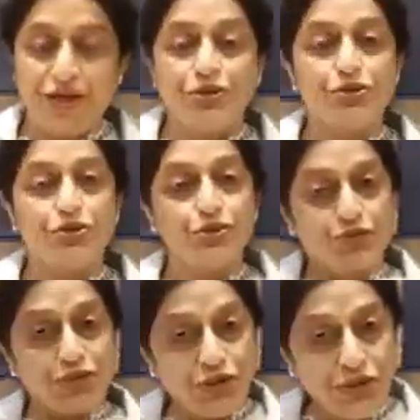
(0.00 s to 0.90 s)
So to
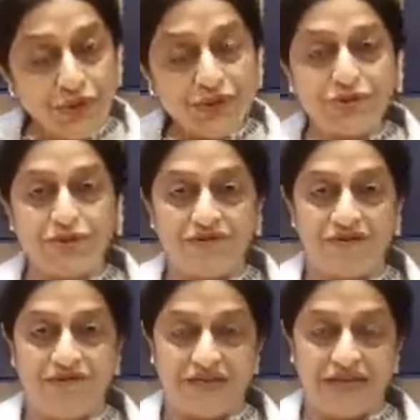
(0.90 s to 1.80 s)
produce those
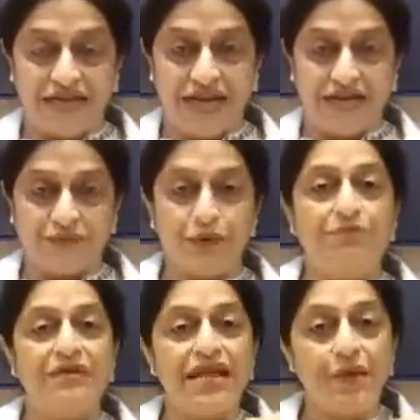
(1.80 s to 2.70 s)
15 eggs
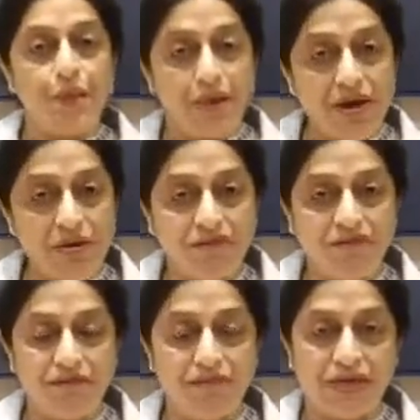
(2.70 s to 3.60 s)
from day 1 of
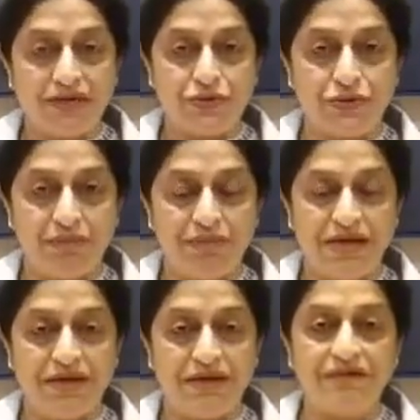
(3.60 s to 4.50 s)
her menstrual
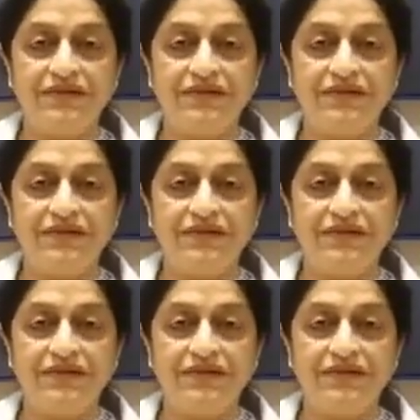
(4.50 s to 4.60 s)
period,